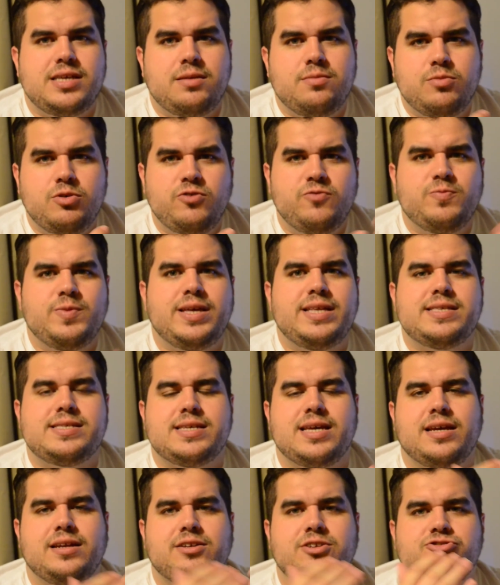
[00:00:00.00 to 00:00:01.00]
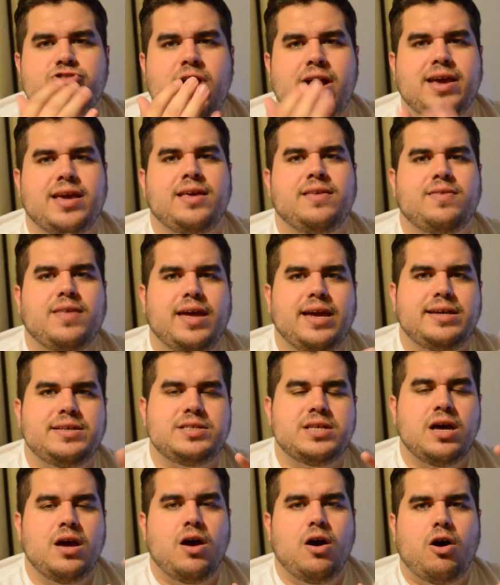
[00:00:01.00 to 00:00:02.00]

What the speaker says: and movements and tracking things